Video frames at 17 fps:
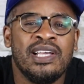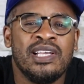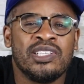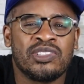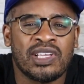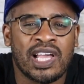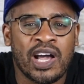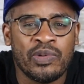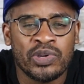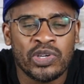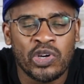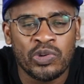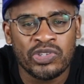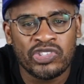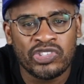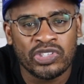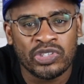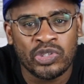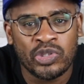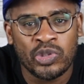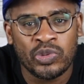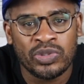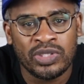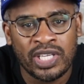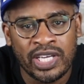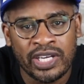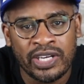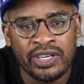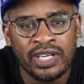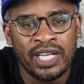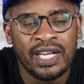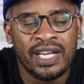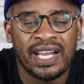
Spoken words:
So I would go with Sengun there.